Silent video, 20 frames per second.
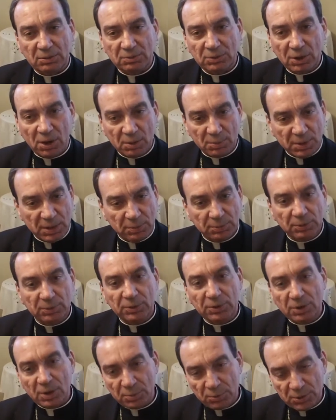there
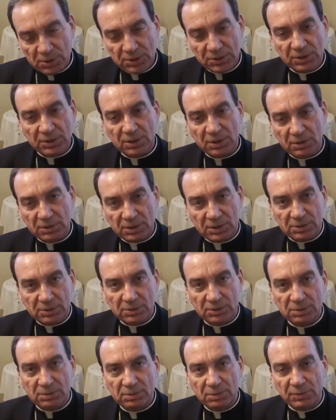are priests there
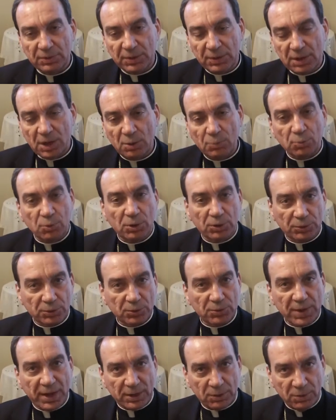to help work
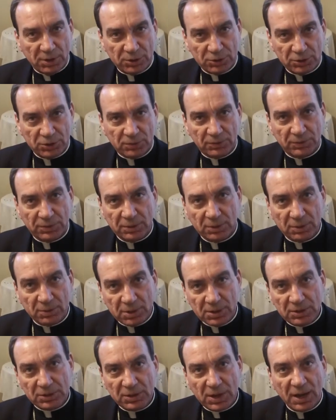through that question.
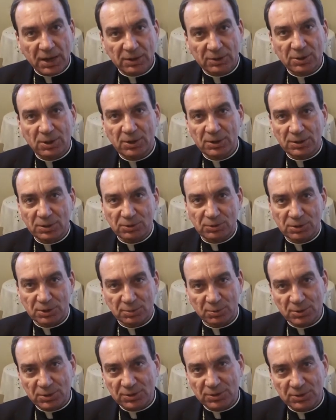Is God calling you to
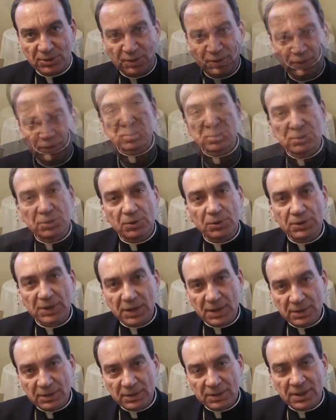the priesthood? I was
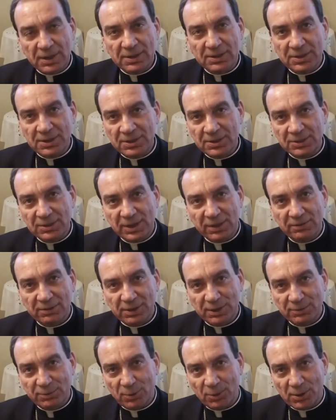ordained in
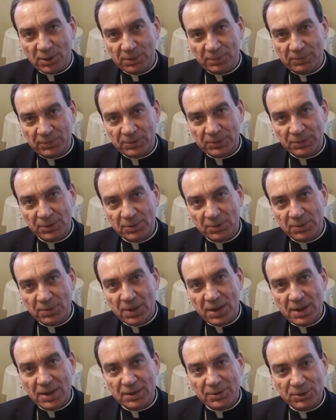1974, so
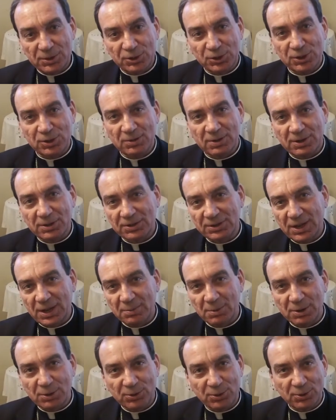this year I'll
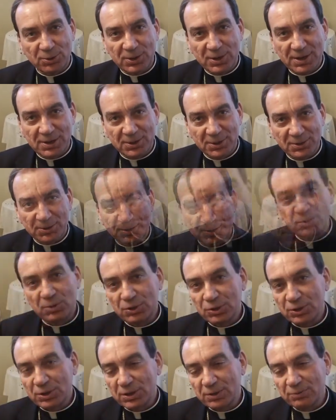celebrate 38 years.
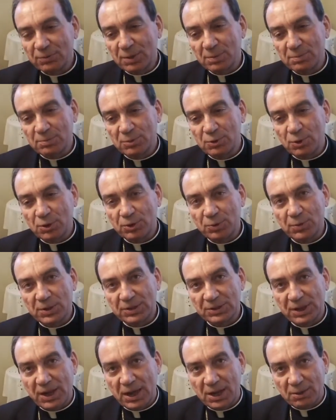Originally from
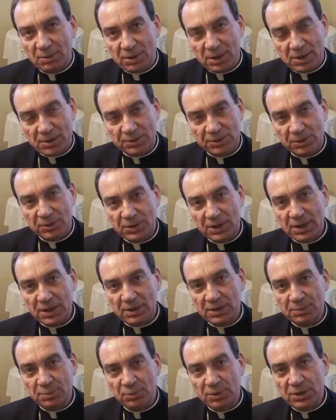Northwest Iowa, I was
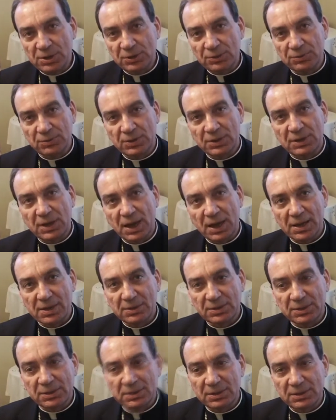ordained priest for the
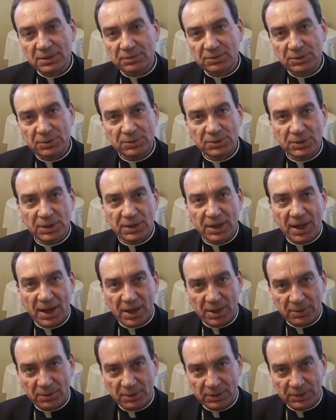Diocese of Sioux City,
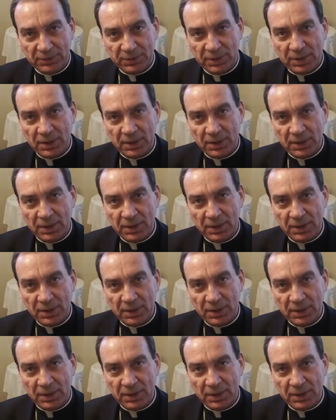Iowa,